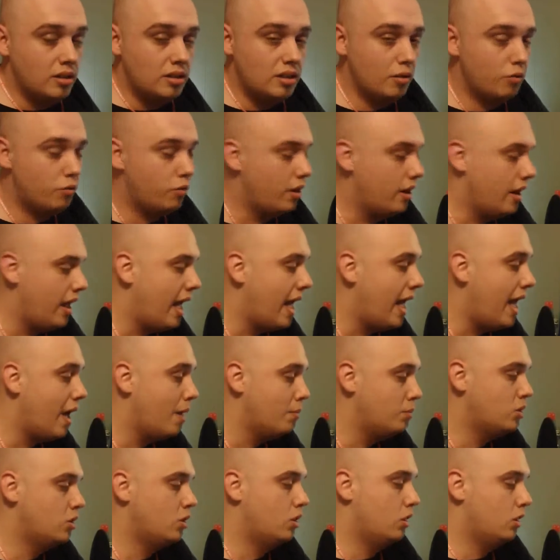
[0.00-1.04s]
different
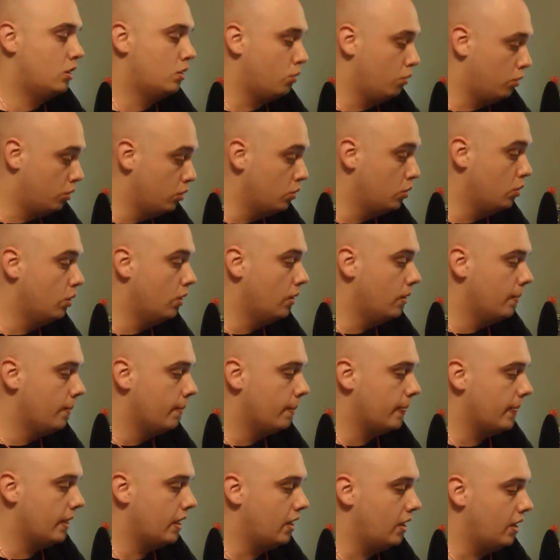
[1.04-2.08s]
apps through
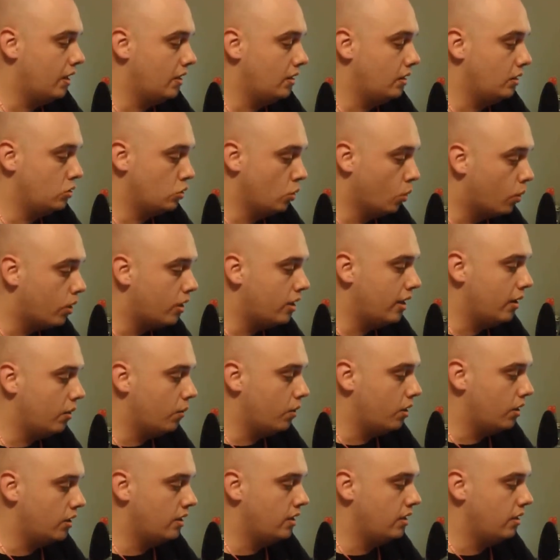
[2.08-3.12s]
the Tor
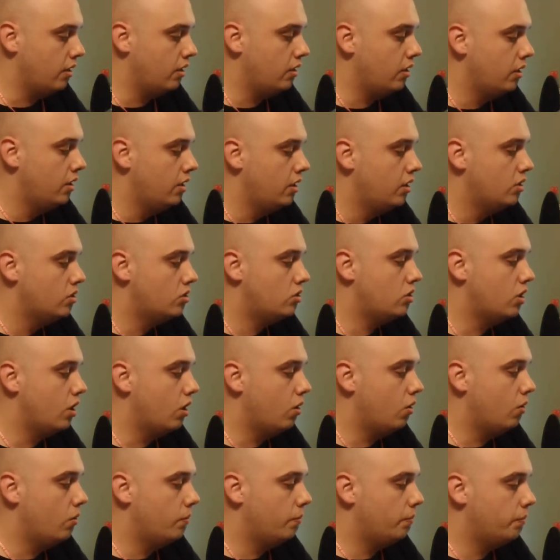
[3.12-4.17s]
network here.
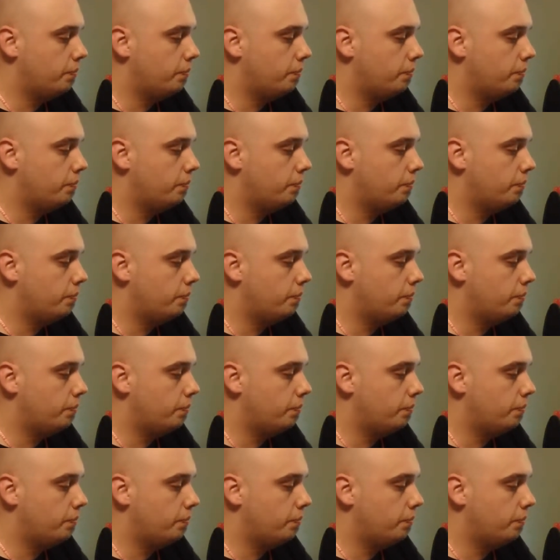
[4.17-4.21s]
So,